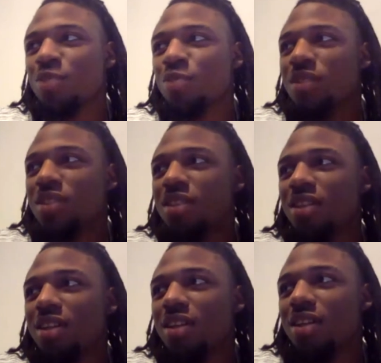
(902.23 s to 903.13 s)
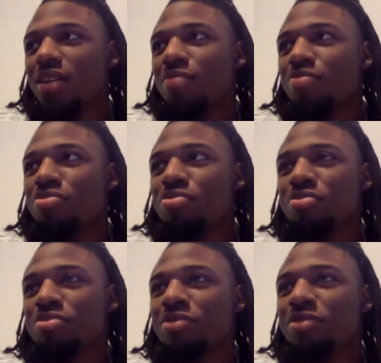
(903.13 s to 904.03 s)

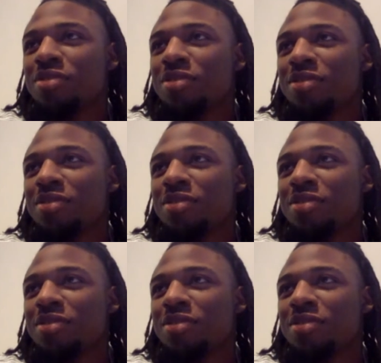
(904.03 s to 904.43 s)
(silence)